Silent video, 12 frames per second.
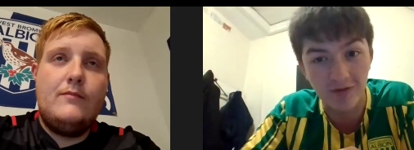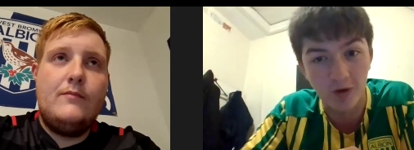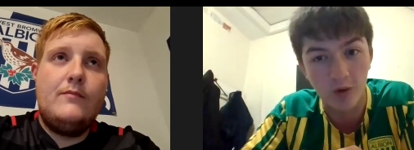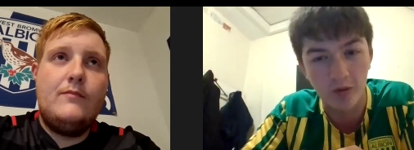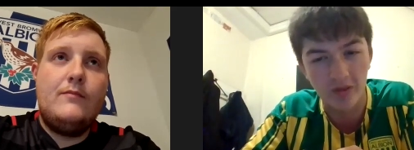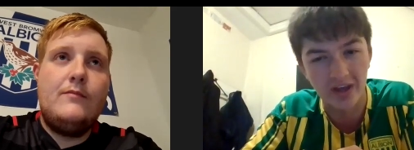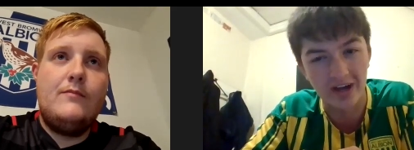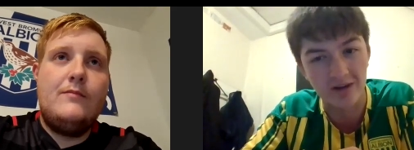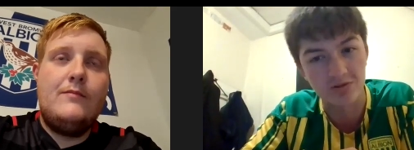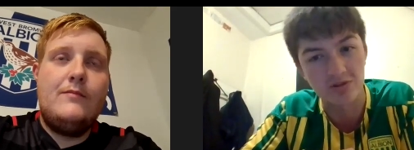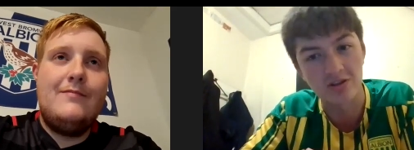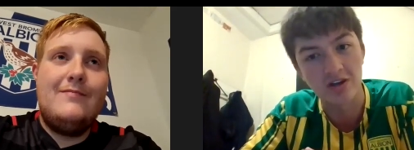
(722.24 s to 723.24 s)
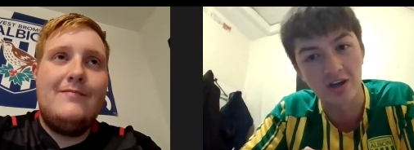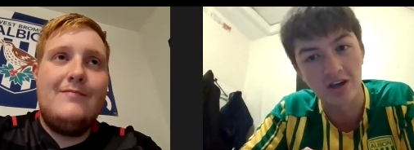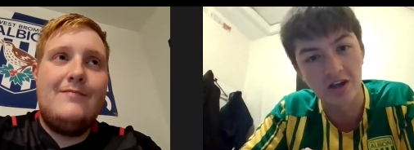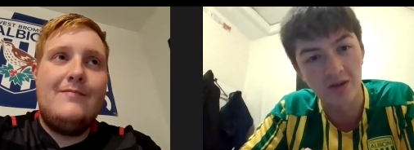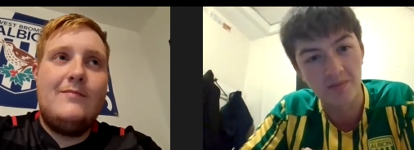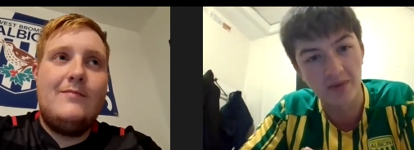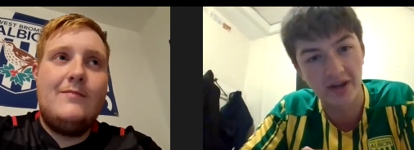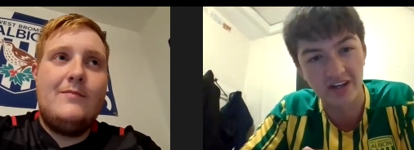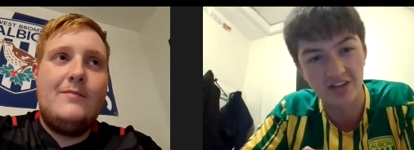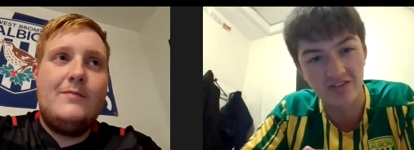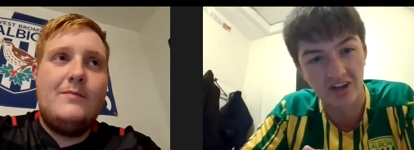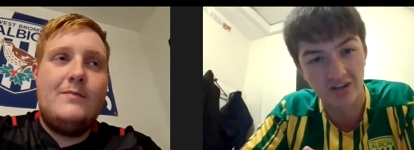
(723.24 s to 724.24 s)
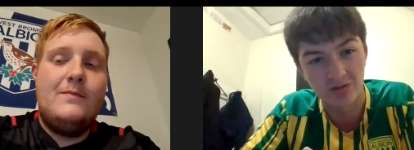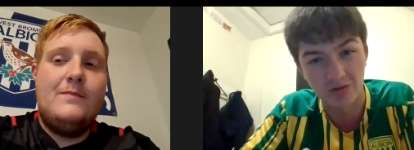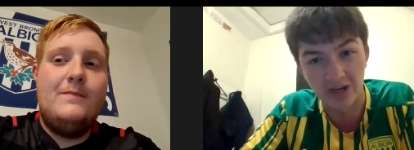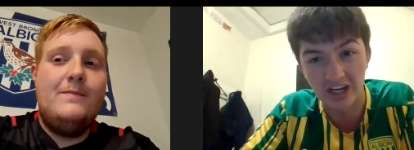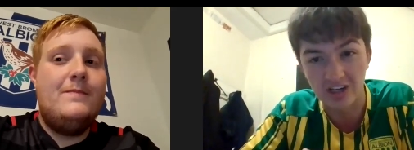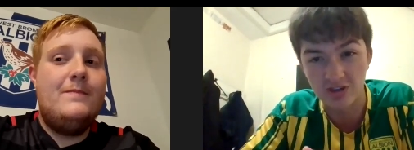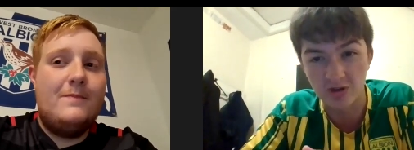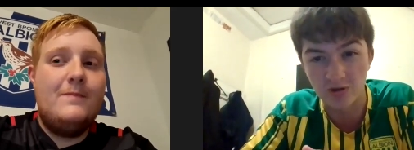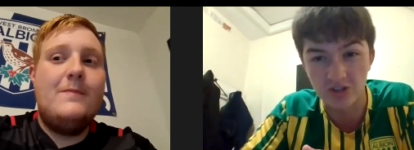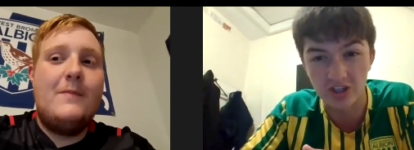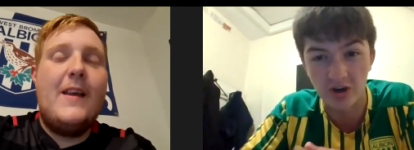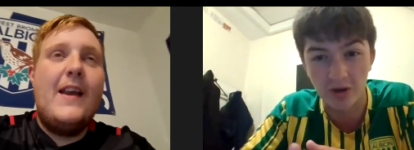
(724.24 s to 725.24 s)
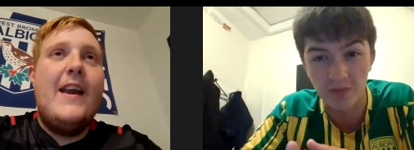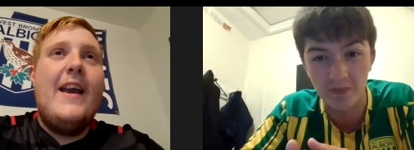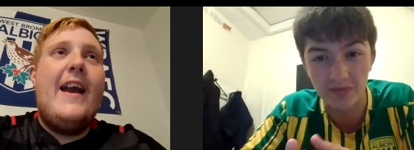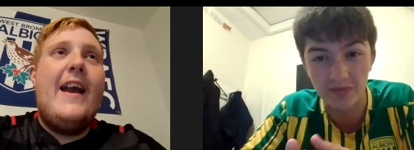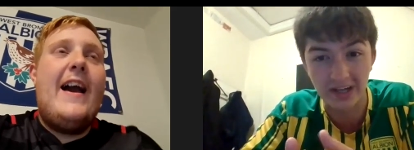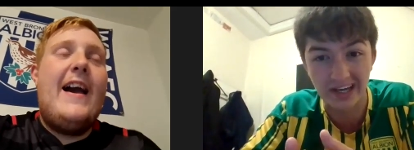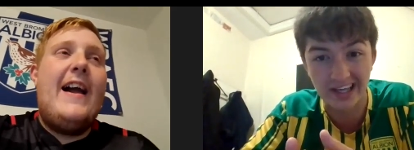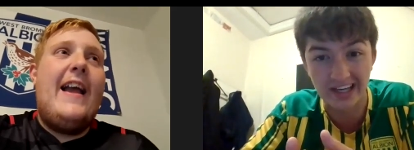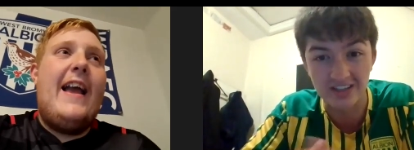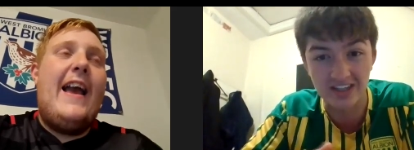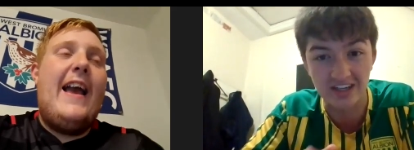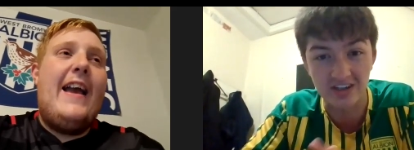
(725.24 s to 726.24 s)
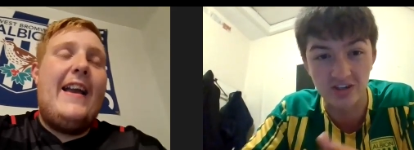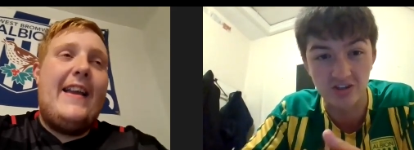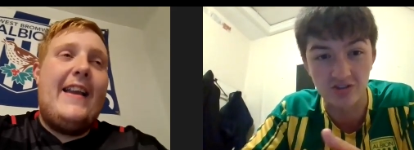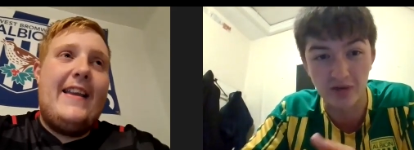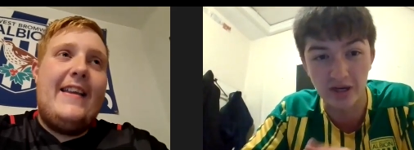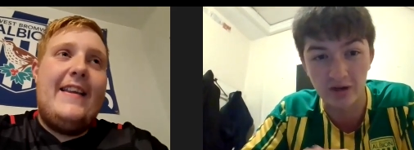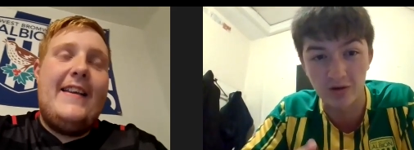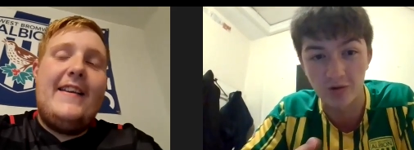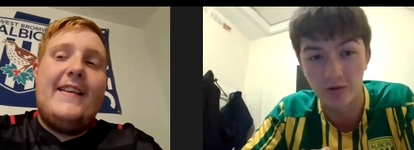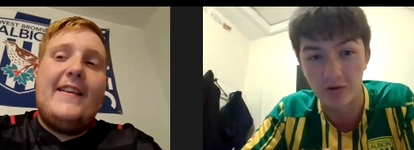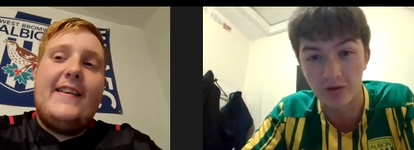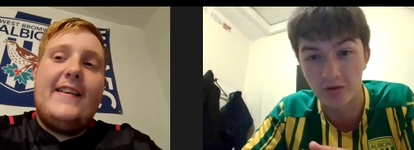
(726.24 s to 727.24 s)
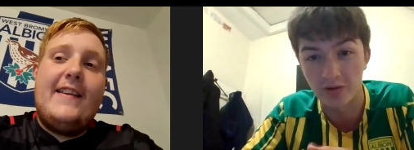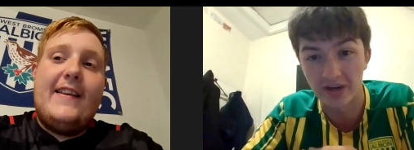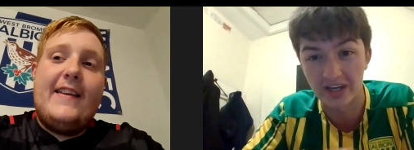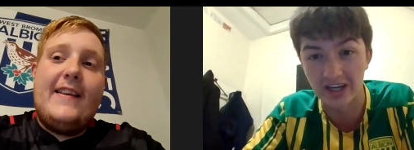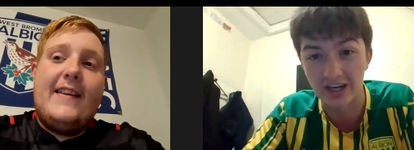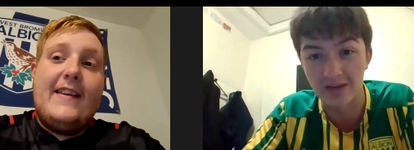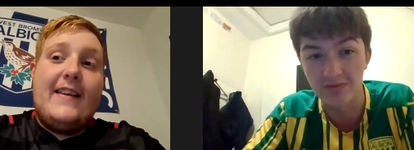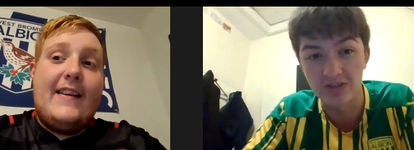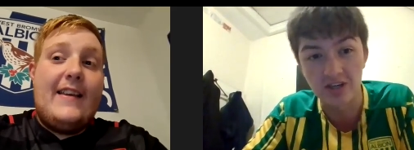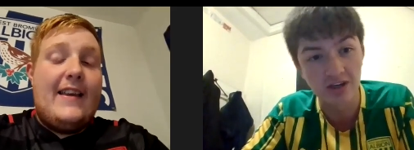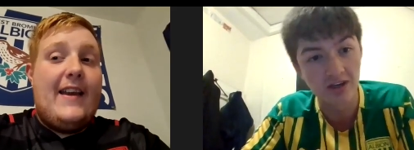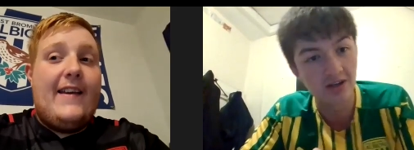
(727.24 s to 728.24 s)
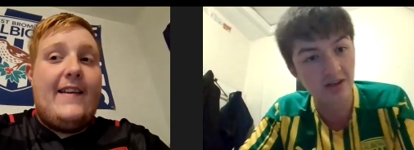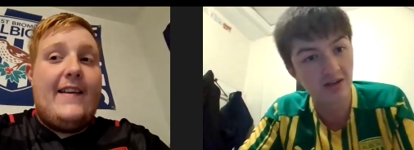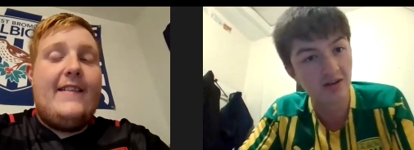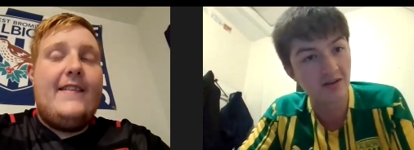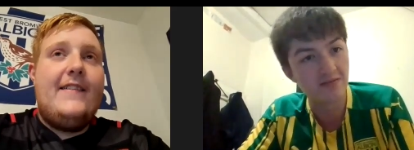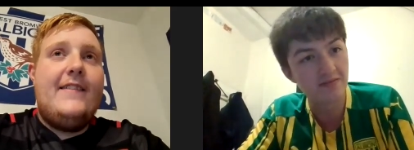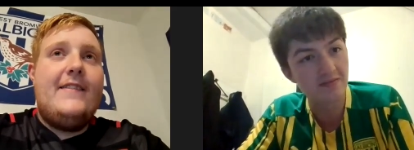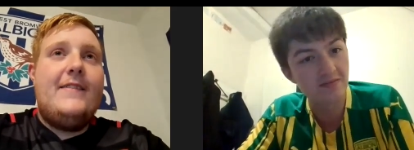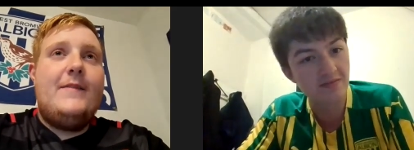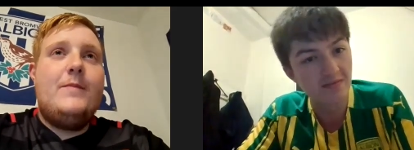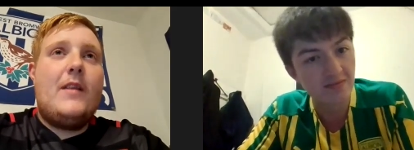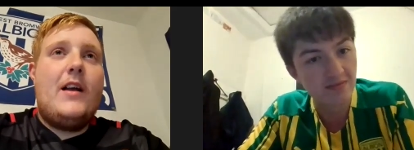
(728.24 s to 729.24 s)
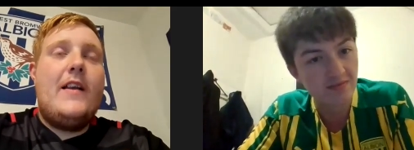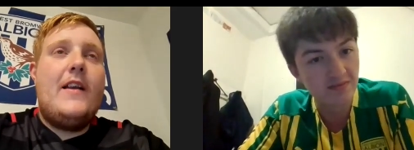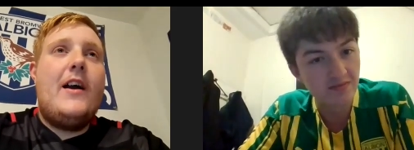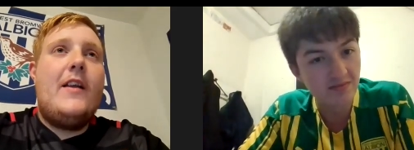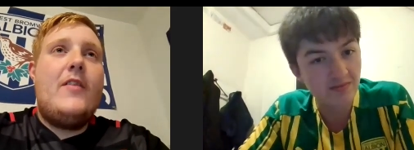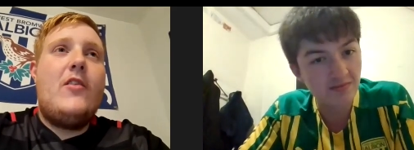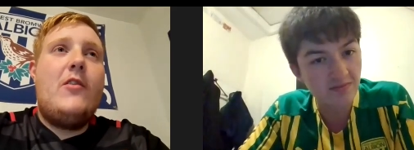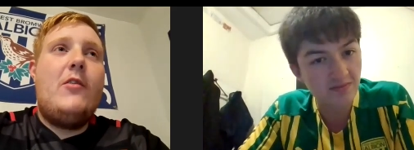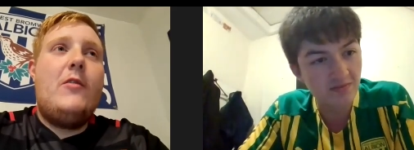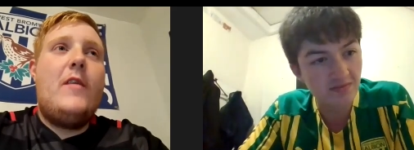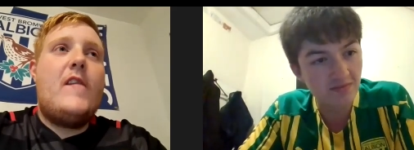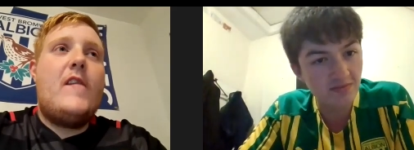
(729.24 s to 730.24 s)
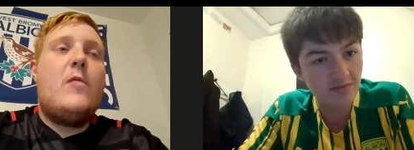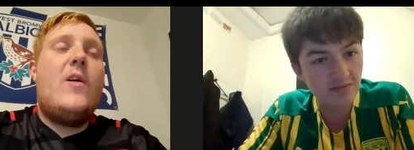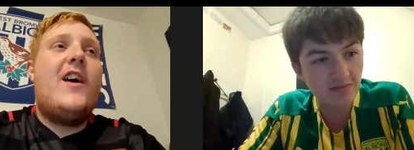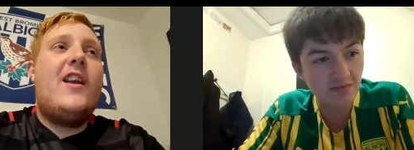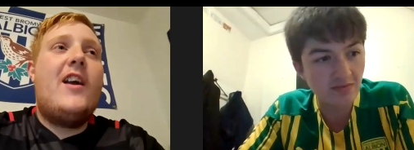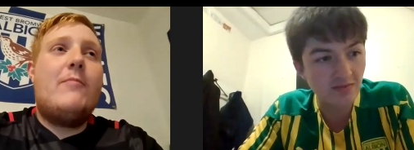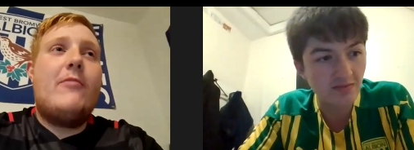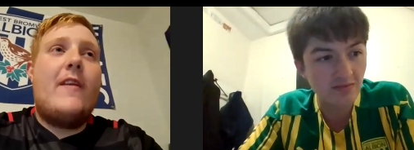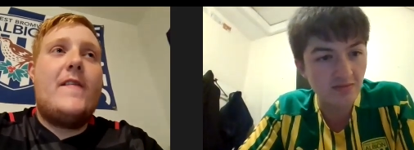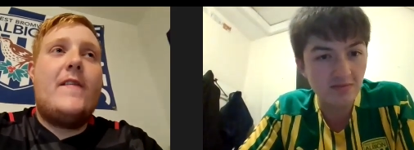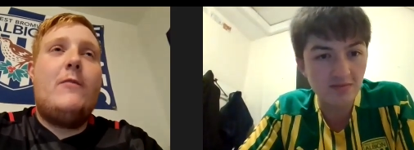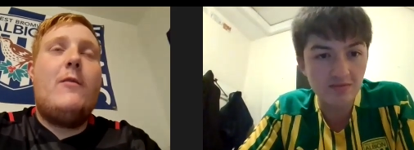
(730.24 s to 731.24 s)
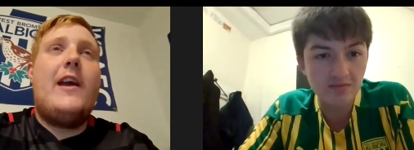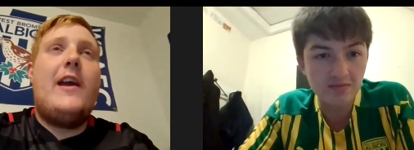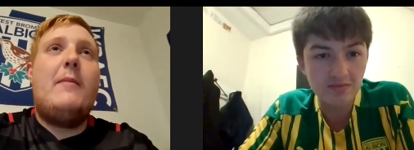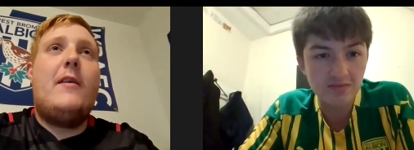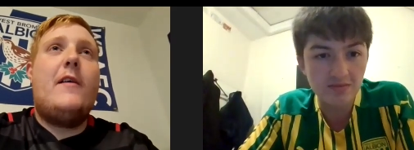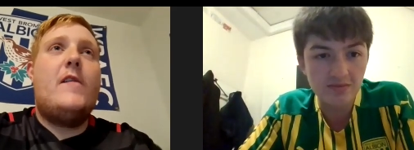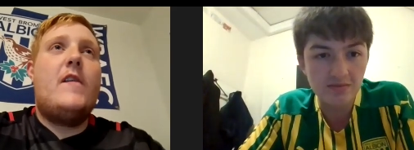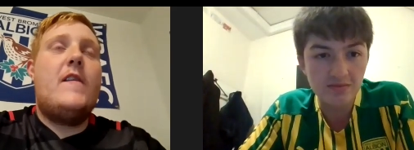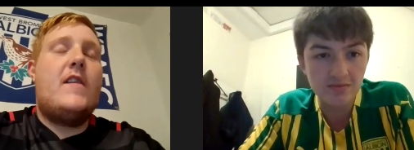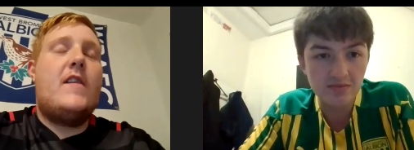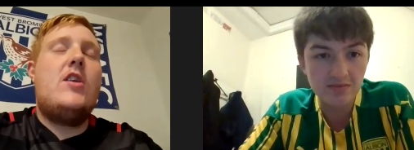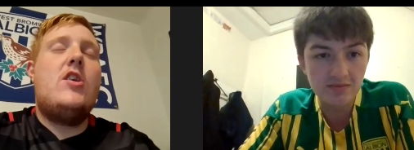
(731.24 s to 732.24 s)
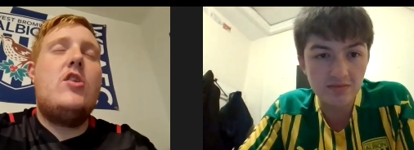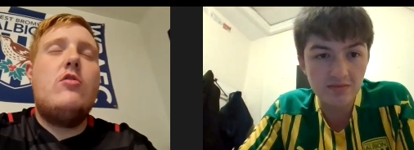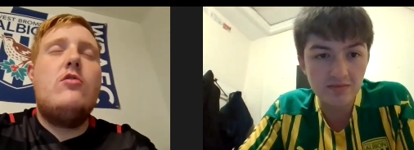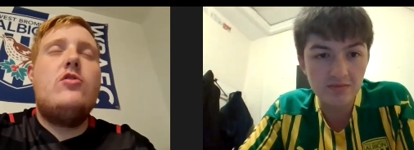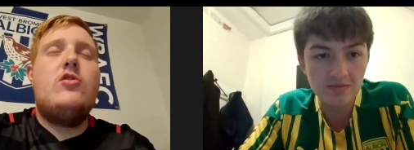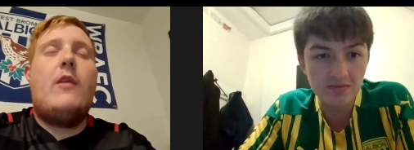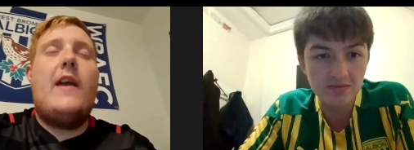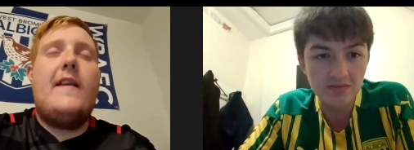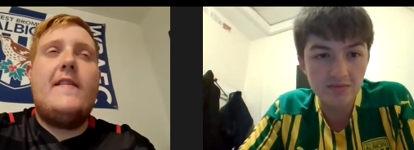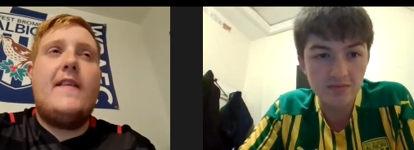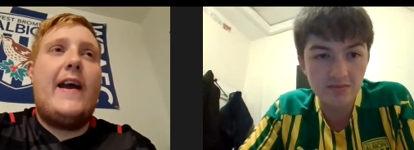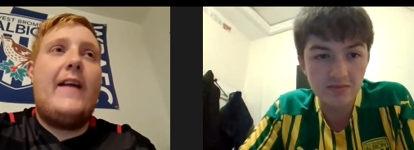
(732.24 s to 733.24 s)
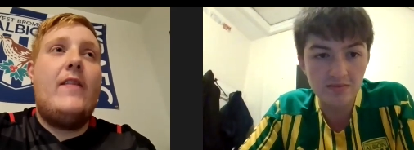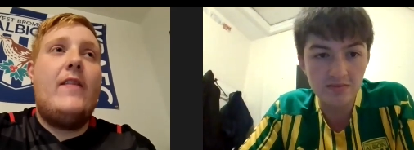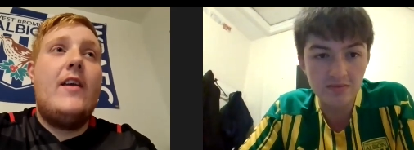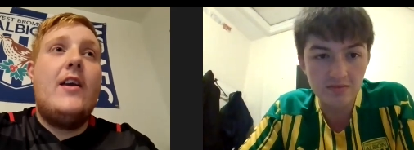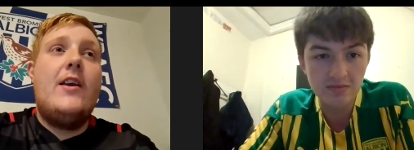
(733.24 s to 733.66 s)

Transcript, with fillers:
Speaker 1: 4,000 Baggies fans. Mm-hmm. We're nearly touching our league attendance record on away games.
Speaker 2: Yeah. I, I do. This is why I like Preston away because it's a huge away stand.